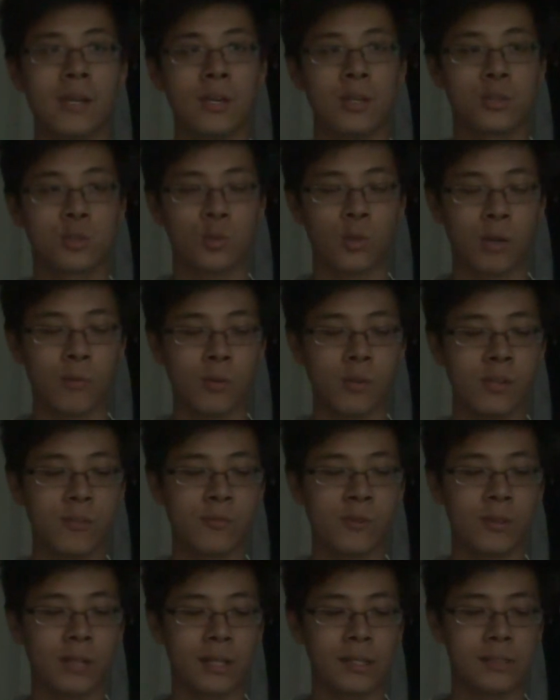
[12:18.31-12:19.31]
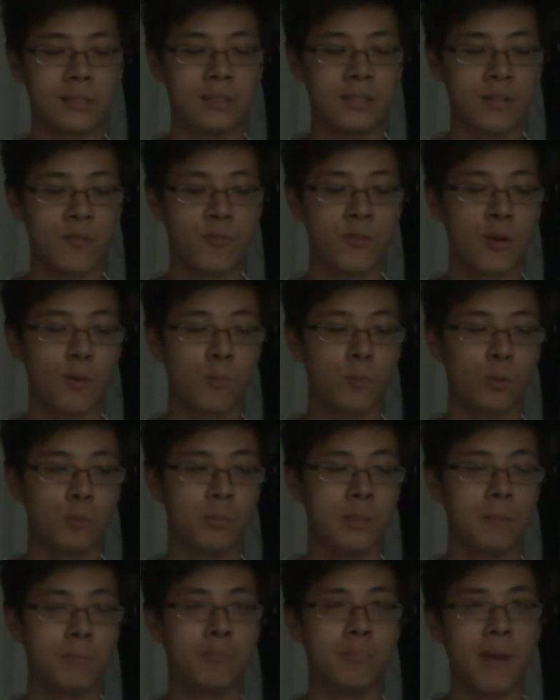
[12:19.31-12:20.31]
So I really feel like the film would
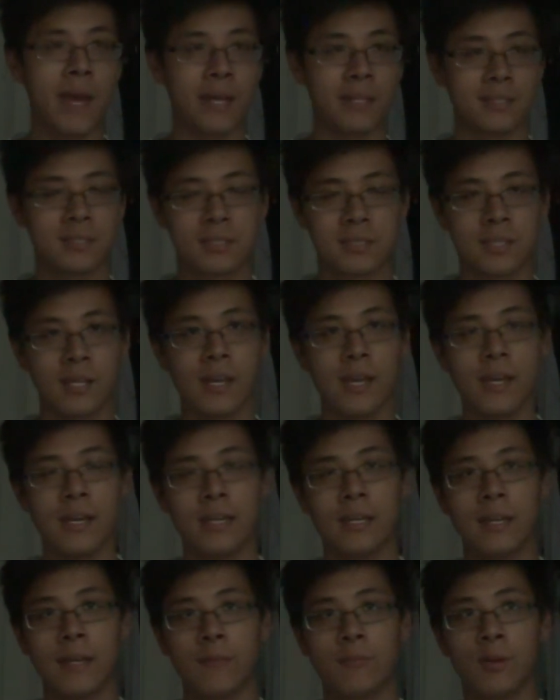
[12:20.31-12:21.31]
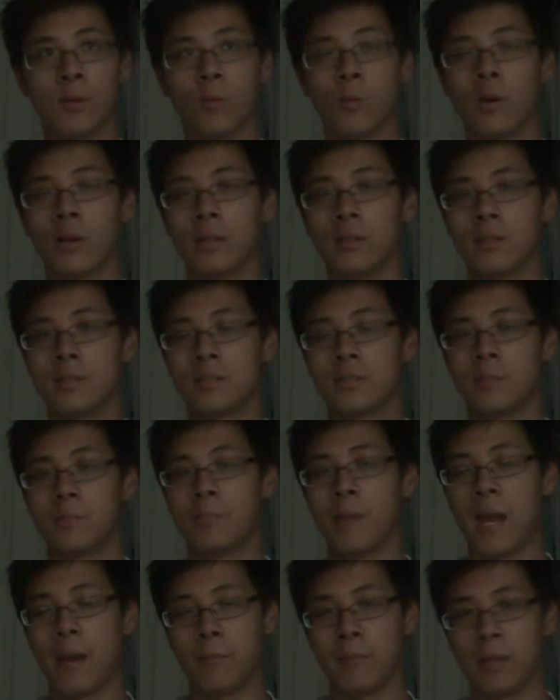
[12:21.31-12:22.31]
be best if it was
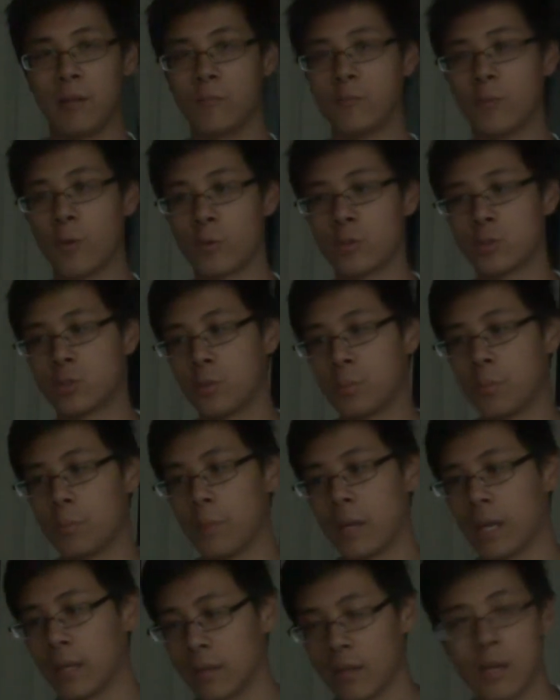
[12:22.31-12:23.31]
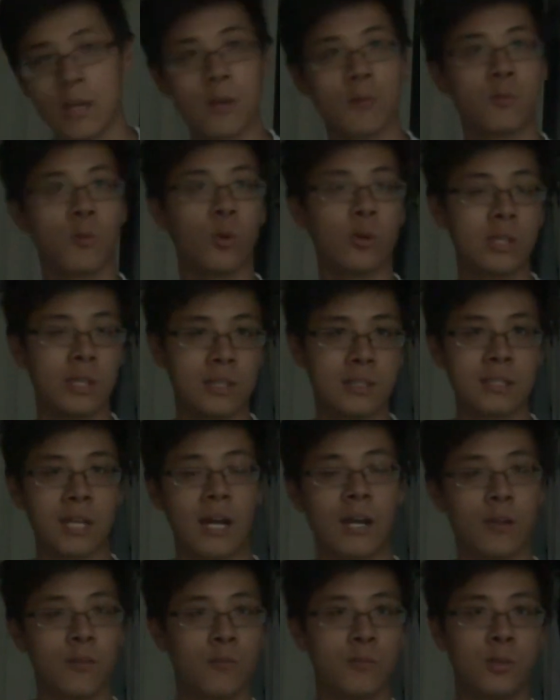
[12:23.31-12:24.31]
Batman versus Superman for the
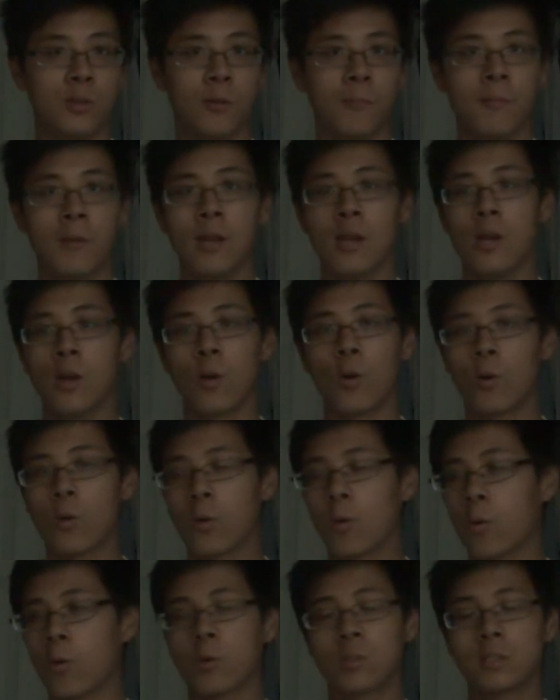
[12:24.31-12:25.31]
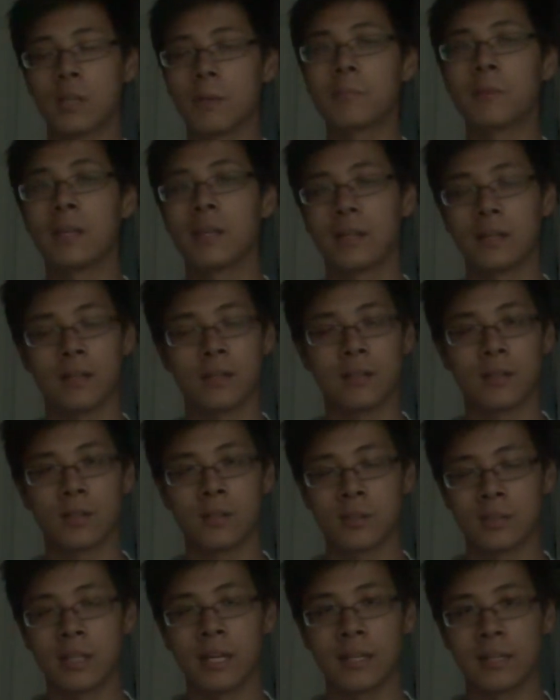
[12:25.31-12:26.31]
entire film, or something
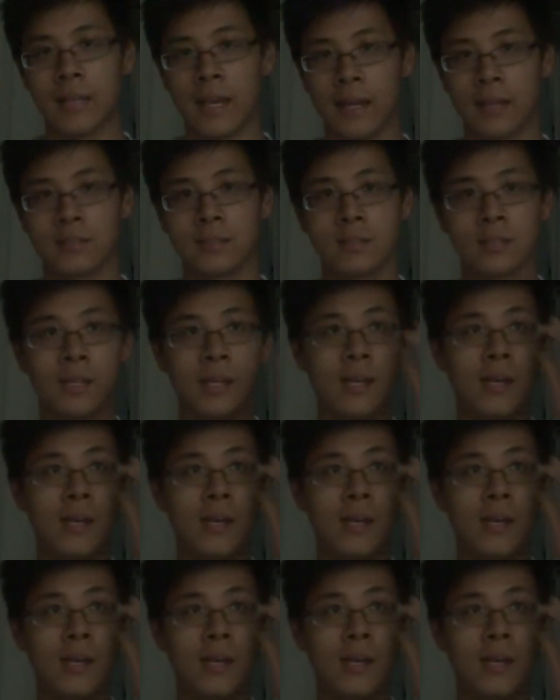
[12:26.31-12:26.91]
like that.